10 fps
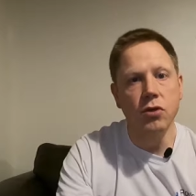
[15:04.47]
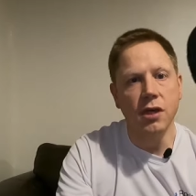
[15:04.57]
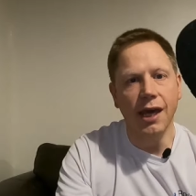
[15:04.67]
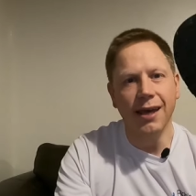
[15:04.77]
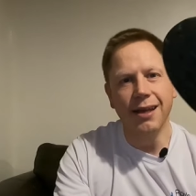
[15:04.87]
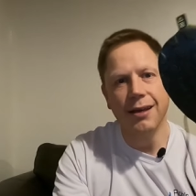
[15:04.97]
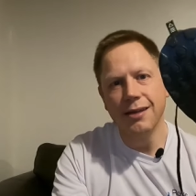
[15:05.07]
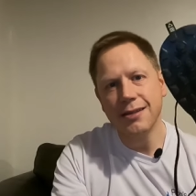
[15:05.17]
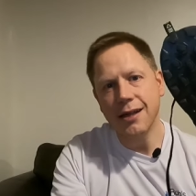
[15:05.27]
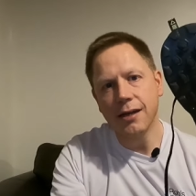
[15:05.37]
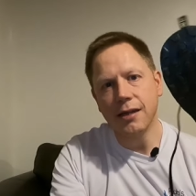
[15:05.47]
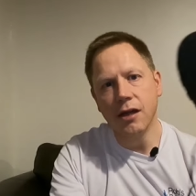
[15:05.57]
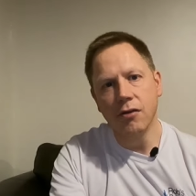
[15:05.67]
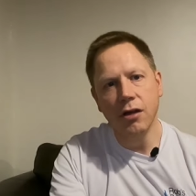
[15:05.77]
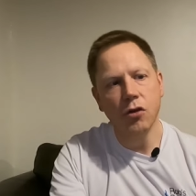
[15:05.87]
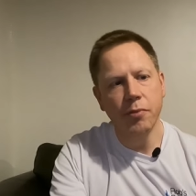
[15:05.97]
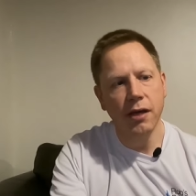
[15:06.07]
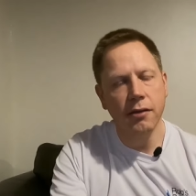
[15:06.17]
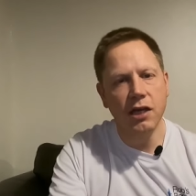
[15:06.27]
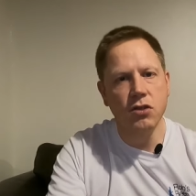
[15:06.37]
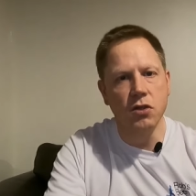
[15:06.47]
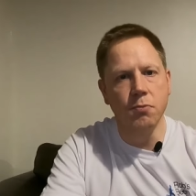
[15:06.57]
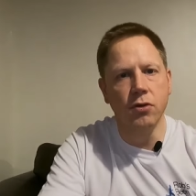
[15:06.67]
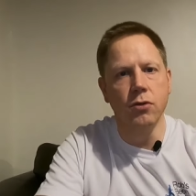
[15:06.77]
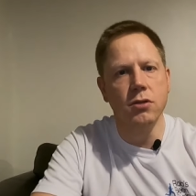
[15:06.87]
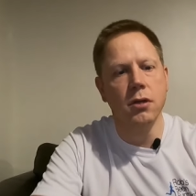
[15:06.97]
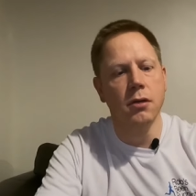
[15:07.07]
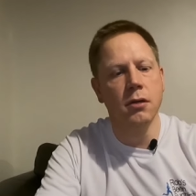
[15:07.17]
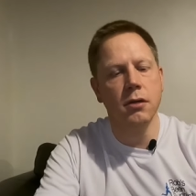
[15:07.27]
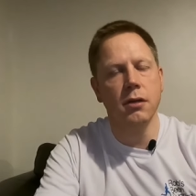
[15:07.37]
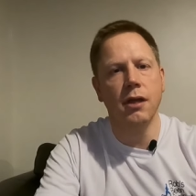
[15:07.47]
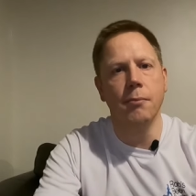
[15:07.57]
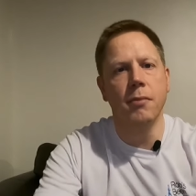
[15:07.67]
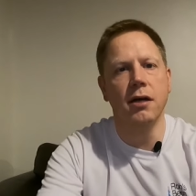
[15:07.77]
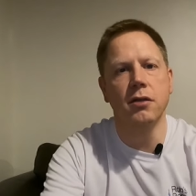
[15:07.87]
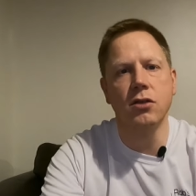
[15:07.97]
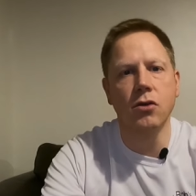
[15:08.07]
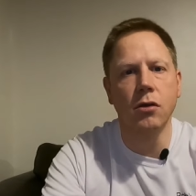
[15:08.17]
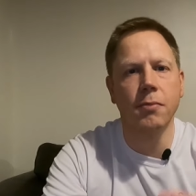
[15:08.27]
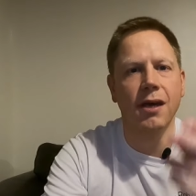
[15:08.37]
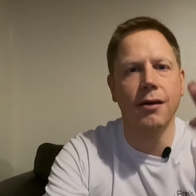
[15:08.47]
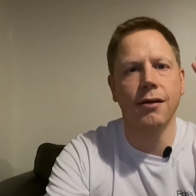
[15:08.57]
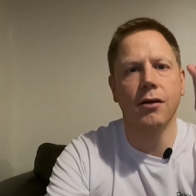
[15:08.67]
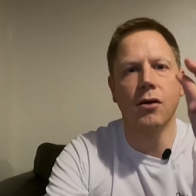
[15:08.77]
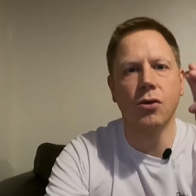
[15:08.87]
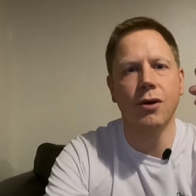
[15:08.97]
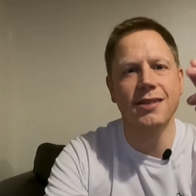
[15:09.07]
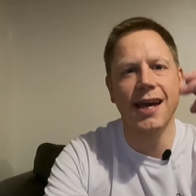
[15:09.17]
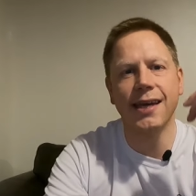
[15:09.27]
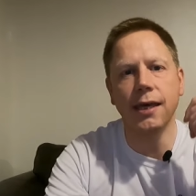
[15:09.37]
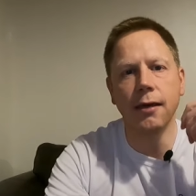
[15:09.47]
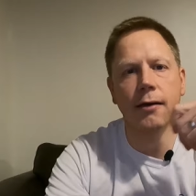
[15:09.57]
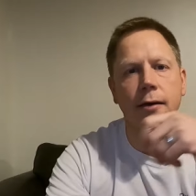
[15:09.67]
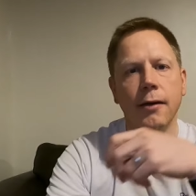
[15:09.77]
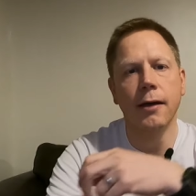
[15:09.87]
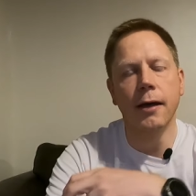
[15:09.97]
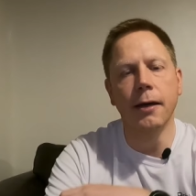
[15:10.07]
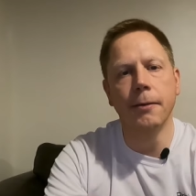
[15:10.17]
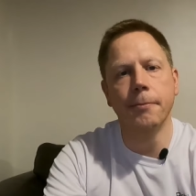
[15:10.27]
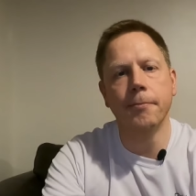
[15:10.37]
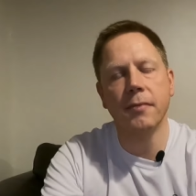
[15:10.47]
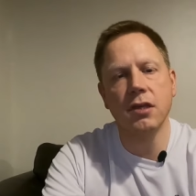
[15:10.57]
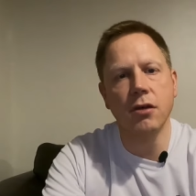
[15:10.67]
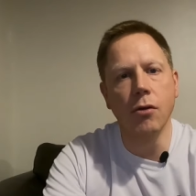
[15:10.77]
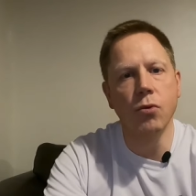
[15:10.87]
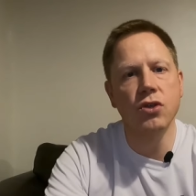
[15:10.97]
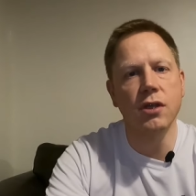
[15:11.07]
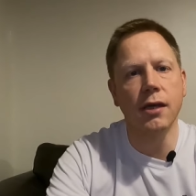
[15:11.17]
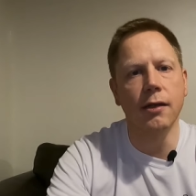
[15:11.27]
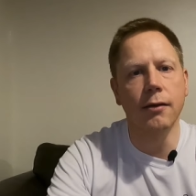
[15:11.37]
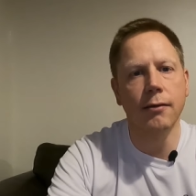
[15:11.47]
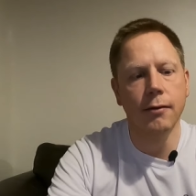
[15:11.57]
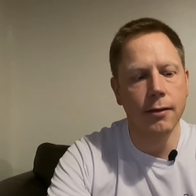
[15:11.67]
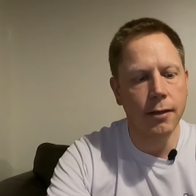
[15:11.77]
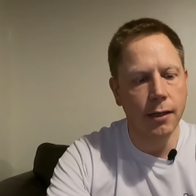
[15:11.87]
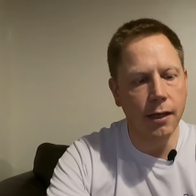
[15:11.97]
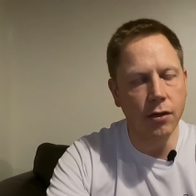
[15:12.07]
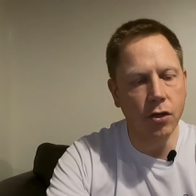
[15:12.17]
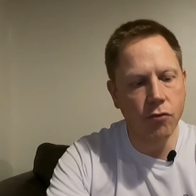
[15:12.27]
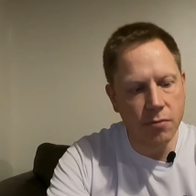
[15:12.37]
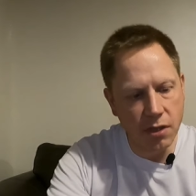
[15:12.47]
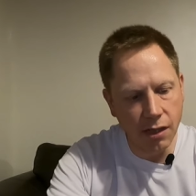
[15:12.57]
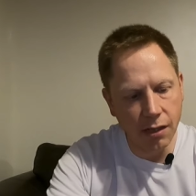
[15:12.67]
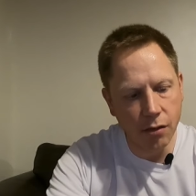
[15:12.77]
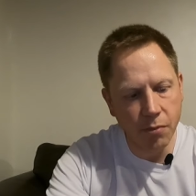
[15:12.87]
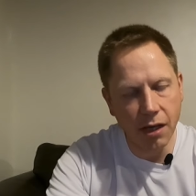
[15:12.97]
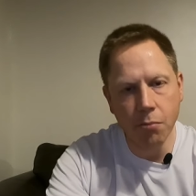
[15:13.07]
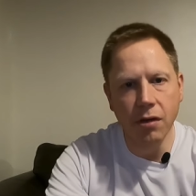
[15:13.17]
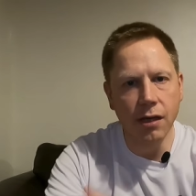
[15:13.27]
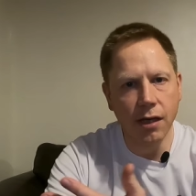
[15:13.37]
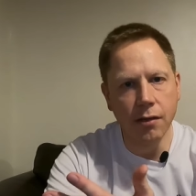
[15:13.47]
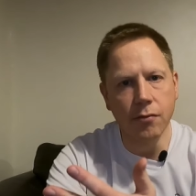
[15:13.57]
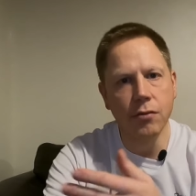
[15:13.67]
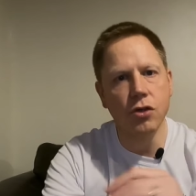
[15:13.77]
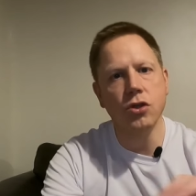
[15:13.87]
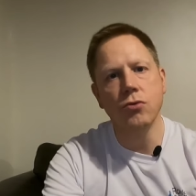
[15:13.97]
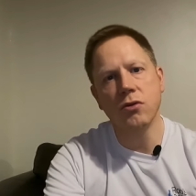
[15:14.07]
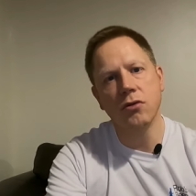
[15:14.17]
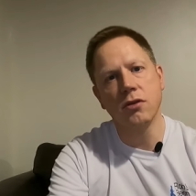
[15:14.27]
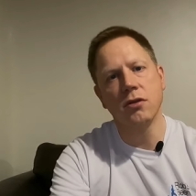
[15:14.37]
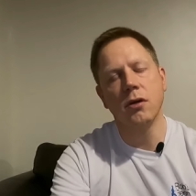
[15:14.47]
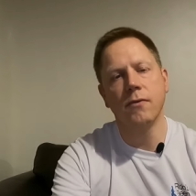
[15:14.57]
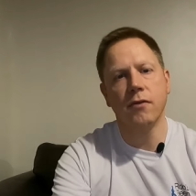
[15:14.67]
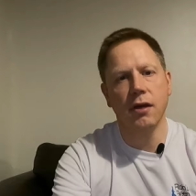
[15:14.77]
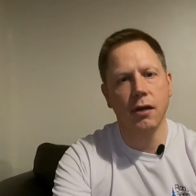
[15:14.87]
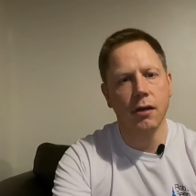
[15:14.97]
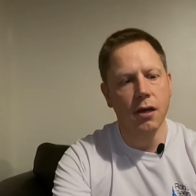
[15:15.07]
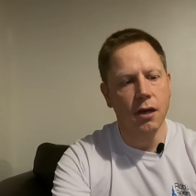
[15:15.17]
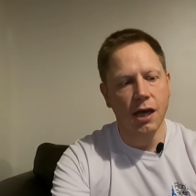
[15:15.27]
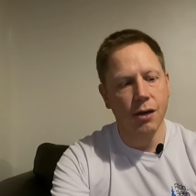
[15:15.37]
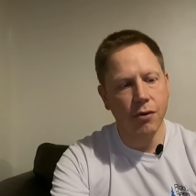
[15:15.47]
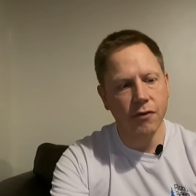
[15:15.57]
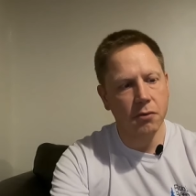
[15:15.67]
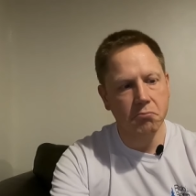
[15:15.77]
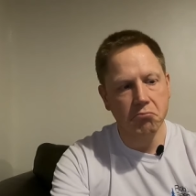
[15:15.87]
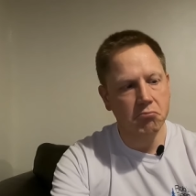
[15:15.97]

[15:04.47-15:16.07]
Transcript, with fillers: was getting stuck in there a little bit, and that's just because that mud has gone a bit, you know, quite tacky. Um, so it was sticking in the grips a little bit, but again, the shoe's not designed for that. However,